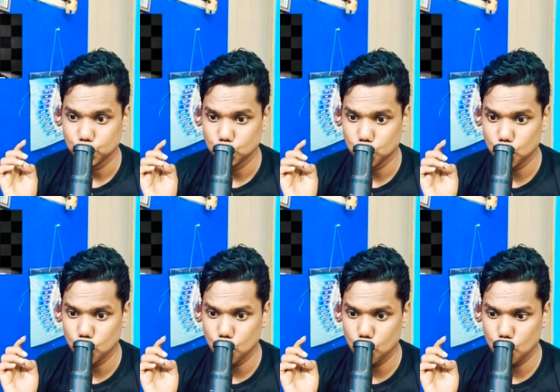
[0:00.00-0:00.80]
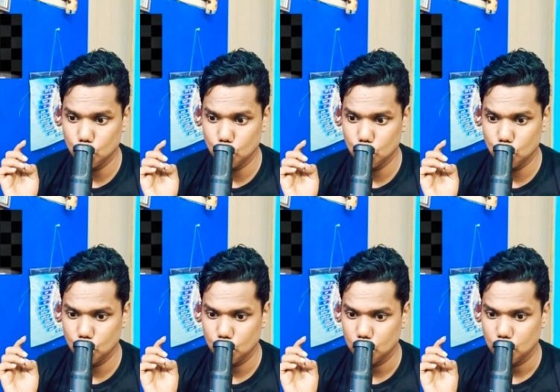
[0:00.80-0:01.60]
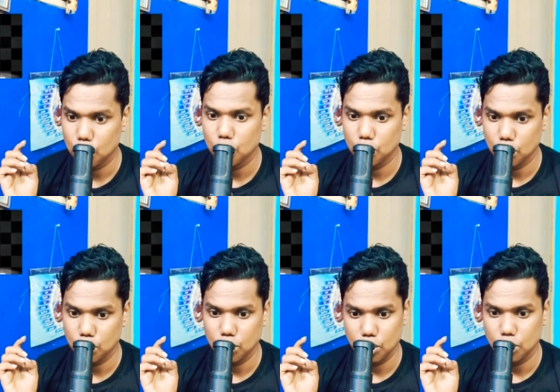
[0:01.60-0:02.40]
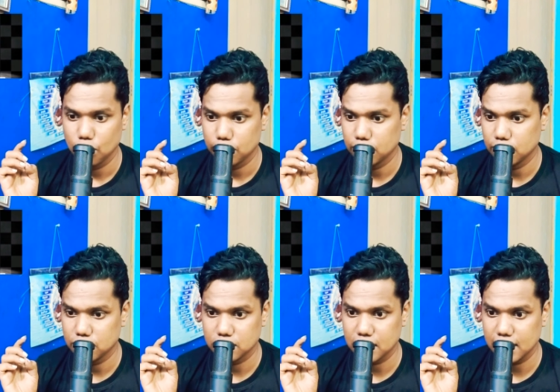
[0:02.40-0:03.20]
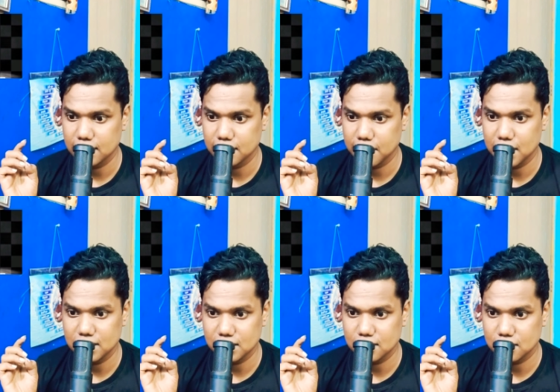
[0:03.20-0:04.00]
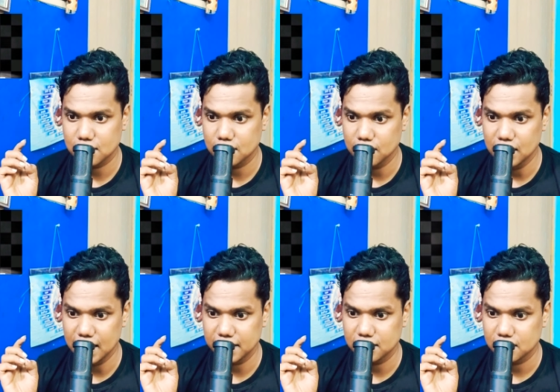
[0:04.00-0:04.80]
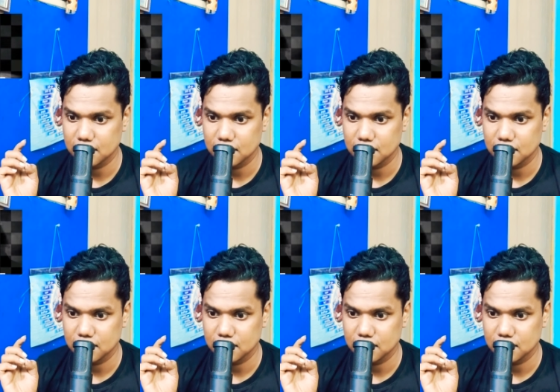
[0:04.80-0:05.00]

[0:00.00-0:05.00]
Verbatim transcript: Woo. This is crazy, man. This is lit.